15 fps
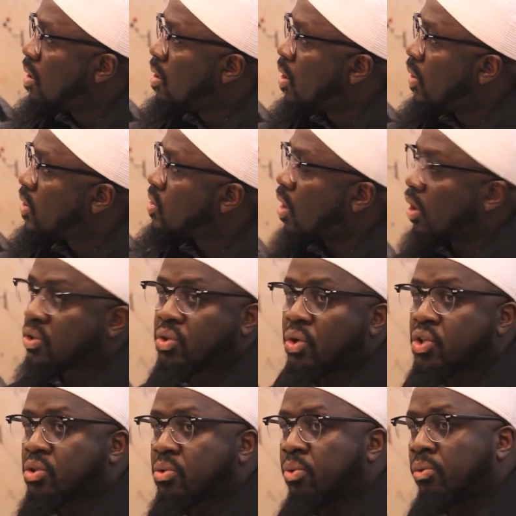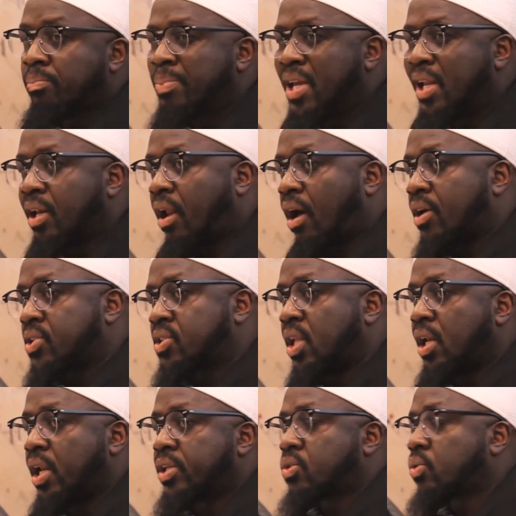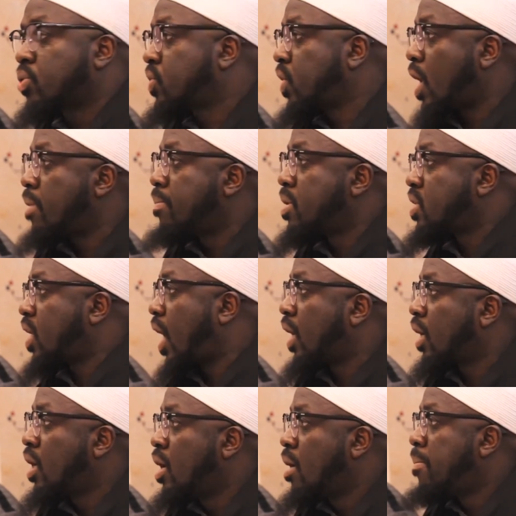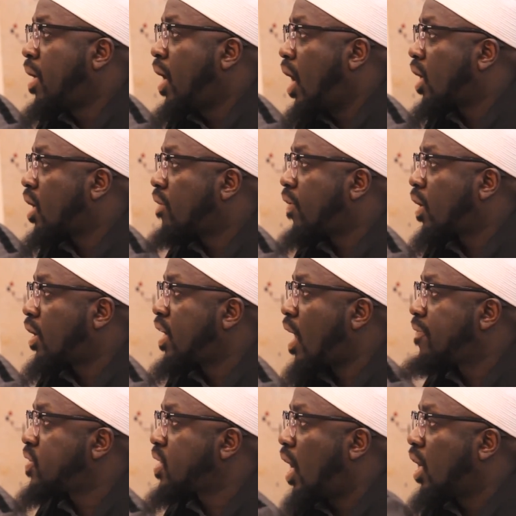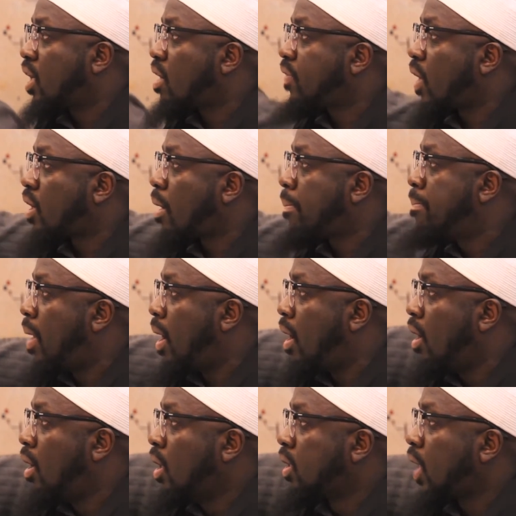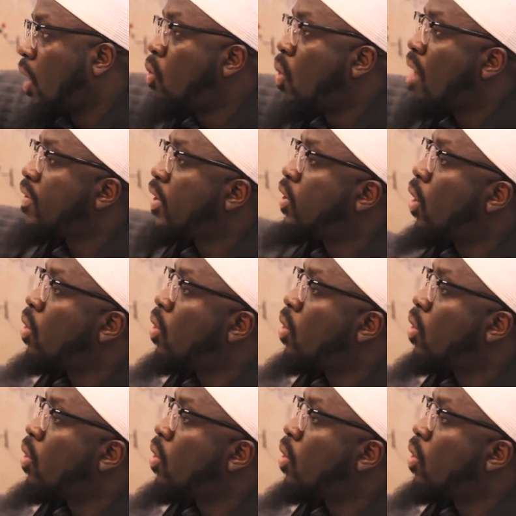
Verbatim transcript: No, it's not just being lost in literal statements like "Man arafa nafsa arafa rabba," that whoever